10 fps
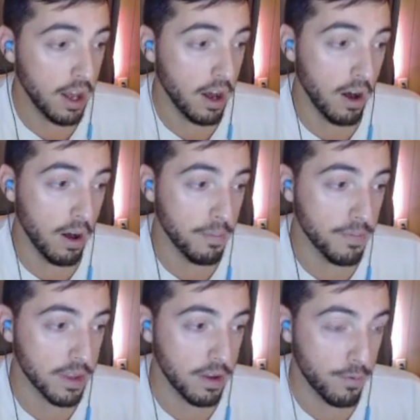um,
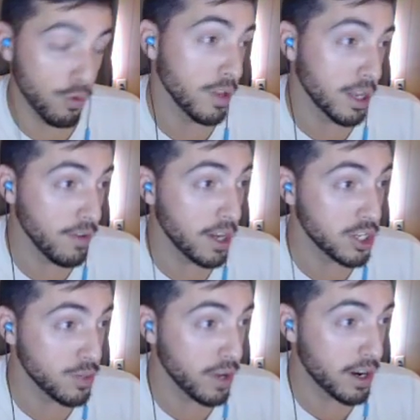for a League of
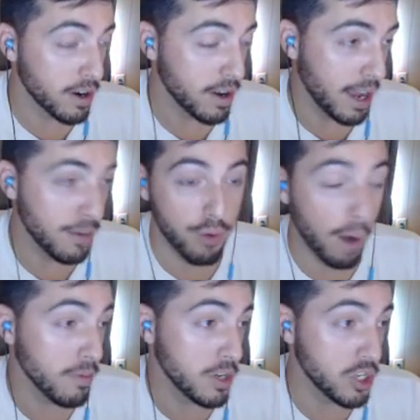Legends player, and
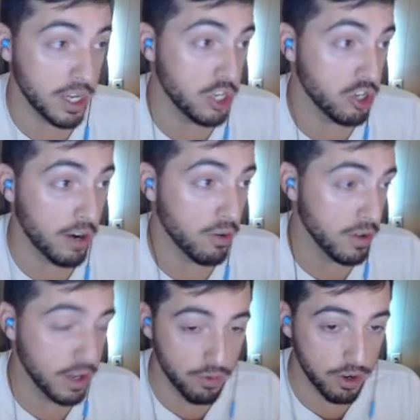probably just in general
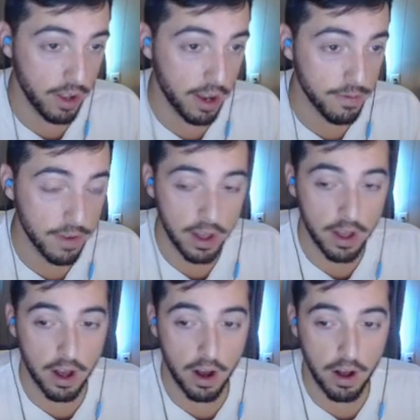in real life.
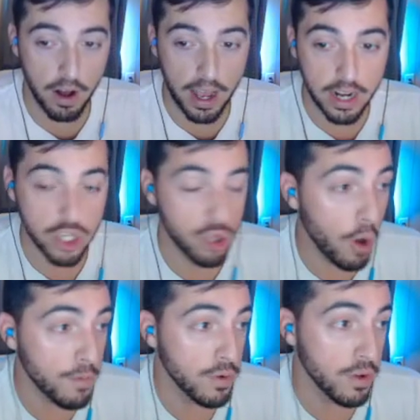Uh, and is
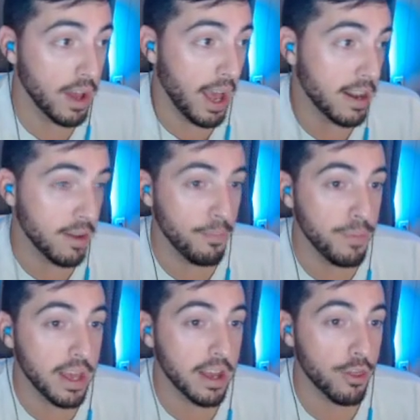thoughtful. And
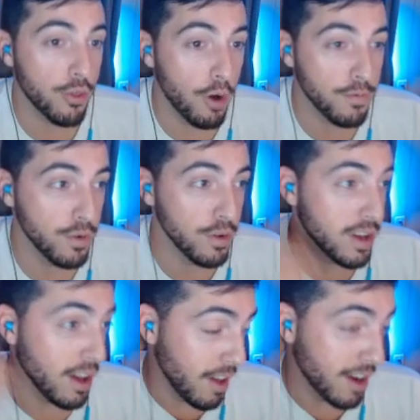being thoughtful
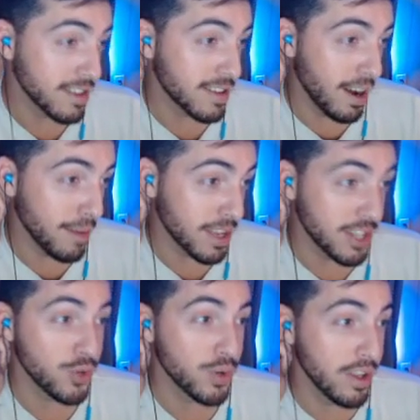a lot of the time
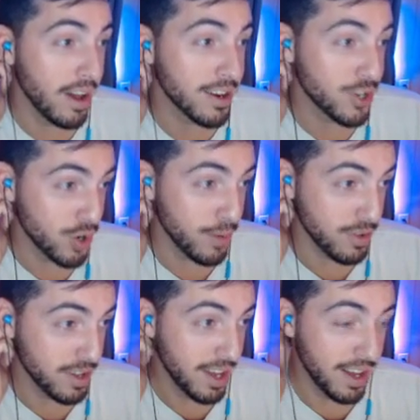gets you in a lot of trouble.
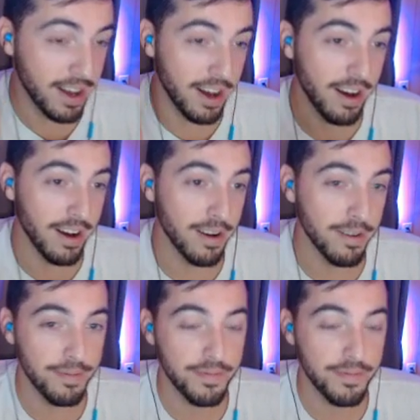Uh,